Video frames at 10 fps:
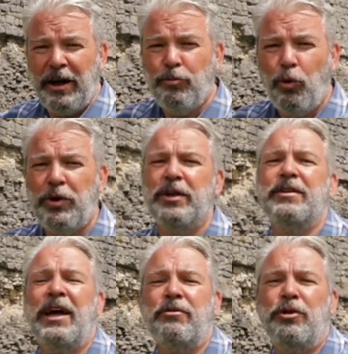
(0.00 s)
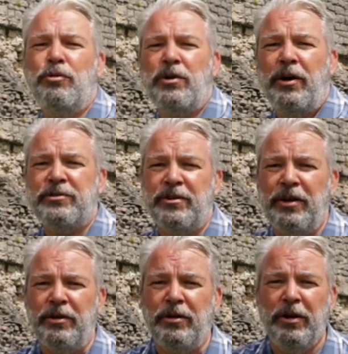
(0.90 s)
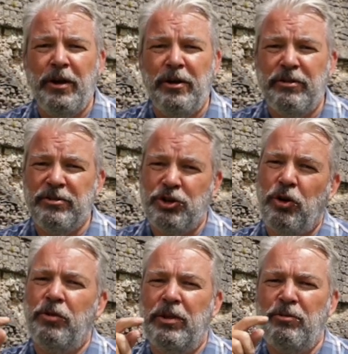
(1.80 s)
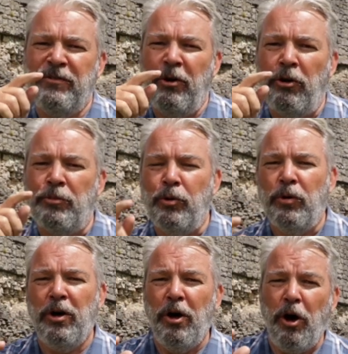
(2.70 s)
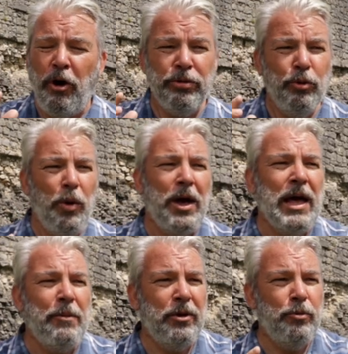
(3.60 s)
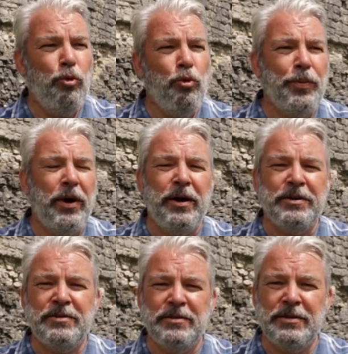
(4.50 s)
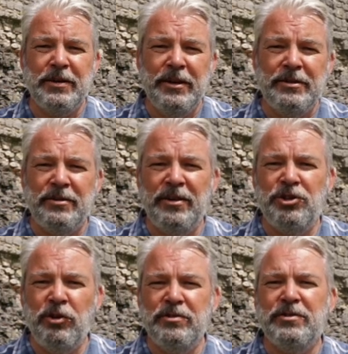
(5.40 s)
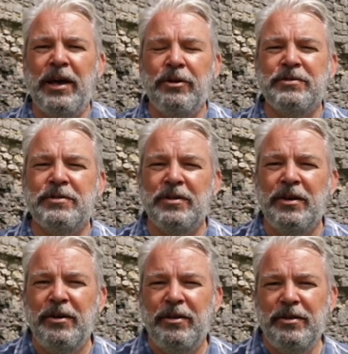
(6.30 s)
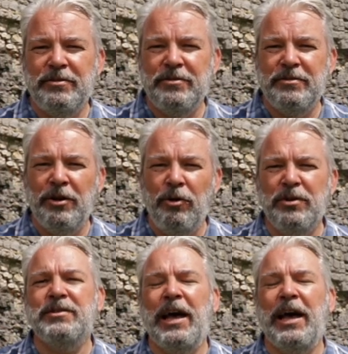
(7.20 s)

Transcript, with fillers: and walking down Newcastle Hill to join the River Ogmore. On the way, I'm going to walk past St John's House. This is the oldest